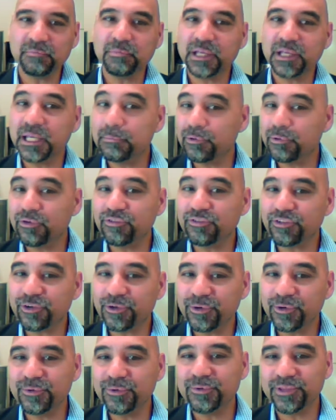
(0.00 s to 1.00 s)
uh, you
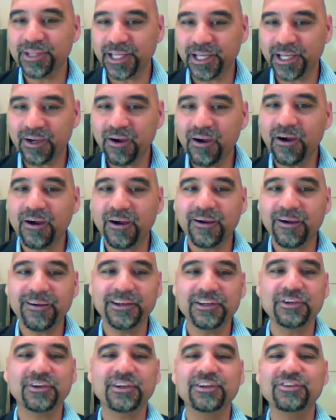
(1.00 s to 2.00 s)
are respecting
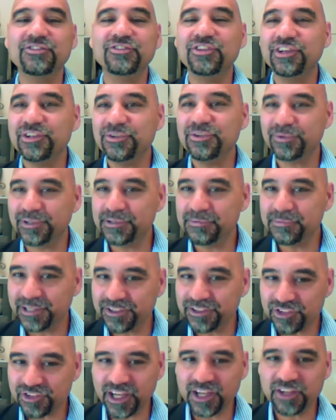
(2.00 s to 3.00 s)
people for who
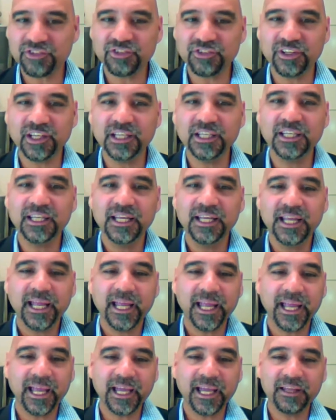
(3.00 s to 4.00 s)
they are and you're
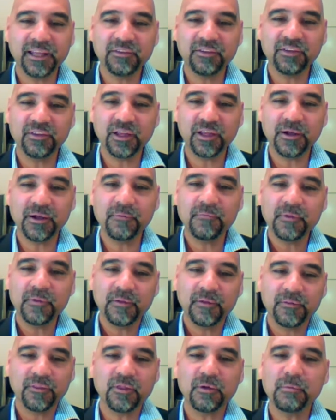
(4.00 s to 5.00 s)
continually being
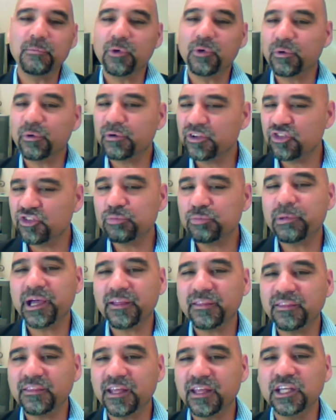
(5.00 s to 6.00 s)
tested.
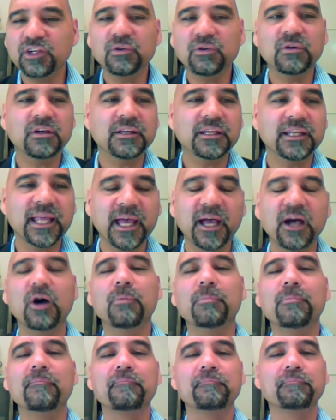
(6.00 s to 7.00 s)
And the, the
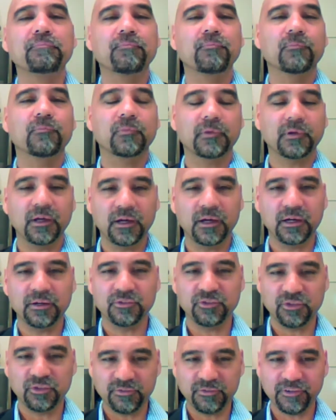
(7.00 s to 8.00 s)
more respect that
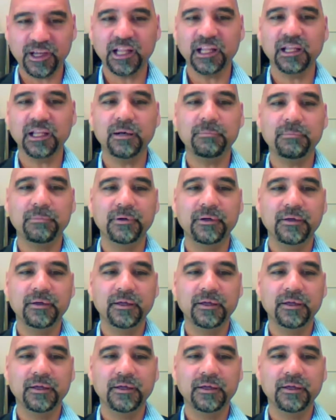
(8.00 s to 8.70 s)
you can help